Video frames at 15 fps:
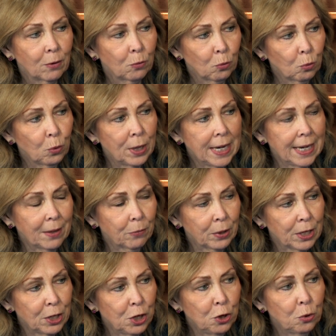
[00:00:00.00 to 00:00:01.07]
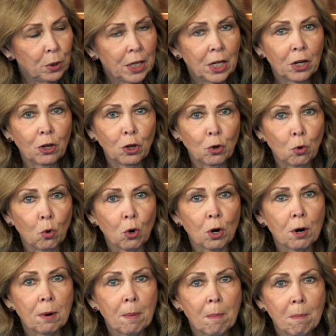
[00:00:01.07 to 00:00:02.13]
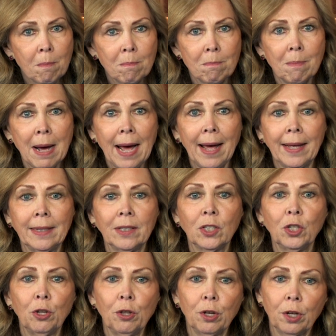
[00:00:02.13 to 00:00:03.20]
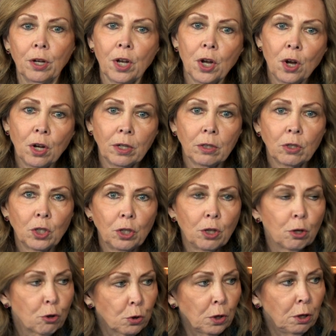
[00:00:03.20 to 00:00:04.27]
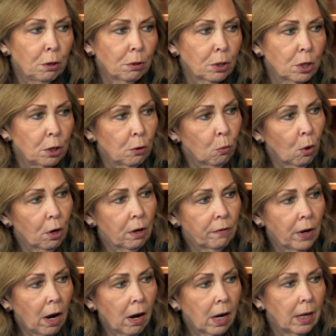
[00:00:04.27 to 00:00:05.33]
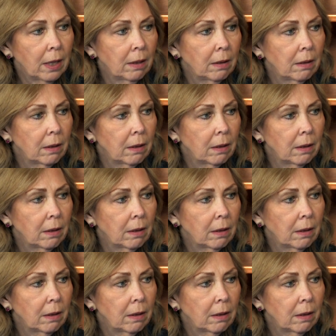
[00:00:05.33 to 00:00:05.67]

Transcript: re- renewing your mind to the to uh-huh. the truth, to that, the Word of God.